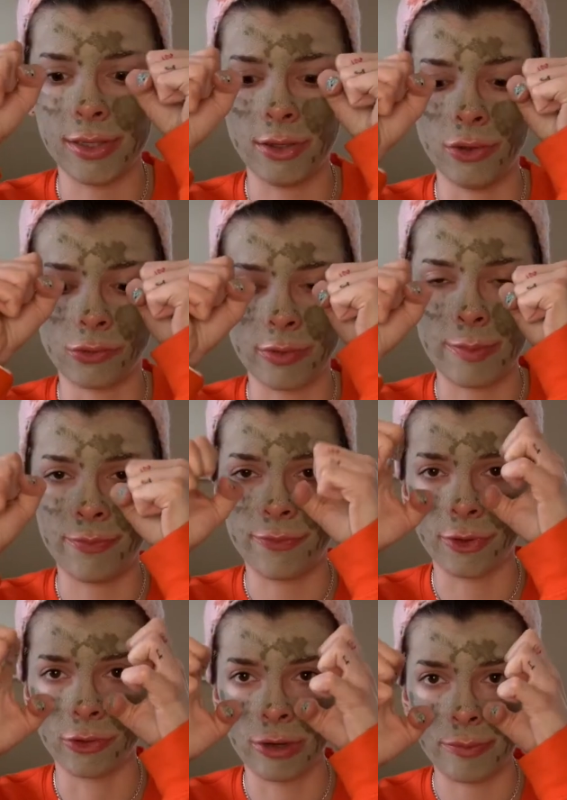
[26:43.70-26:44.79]
grip for
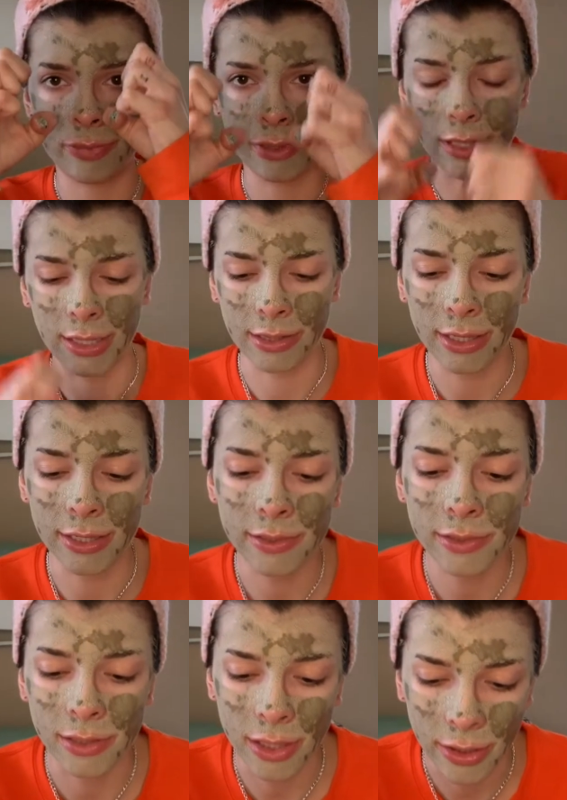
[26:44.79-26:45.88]
grips like
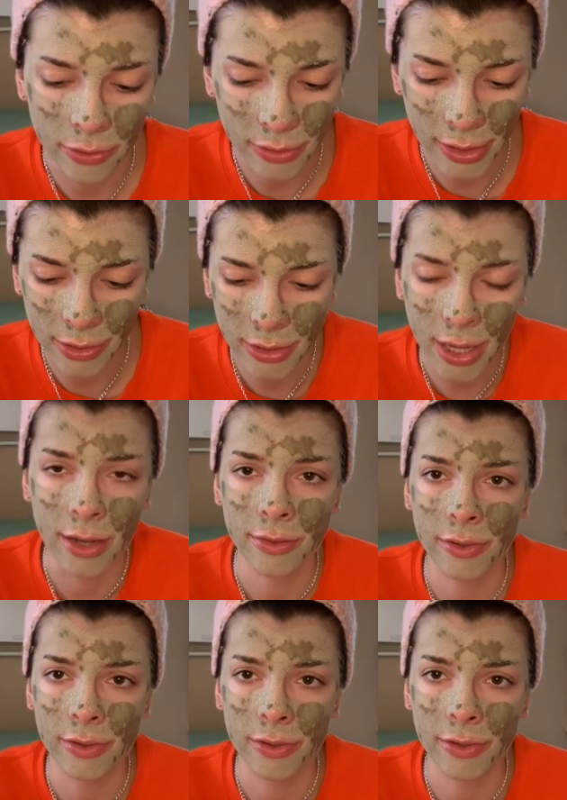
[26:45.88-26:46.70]
this, you know, like, yeah,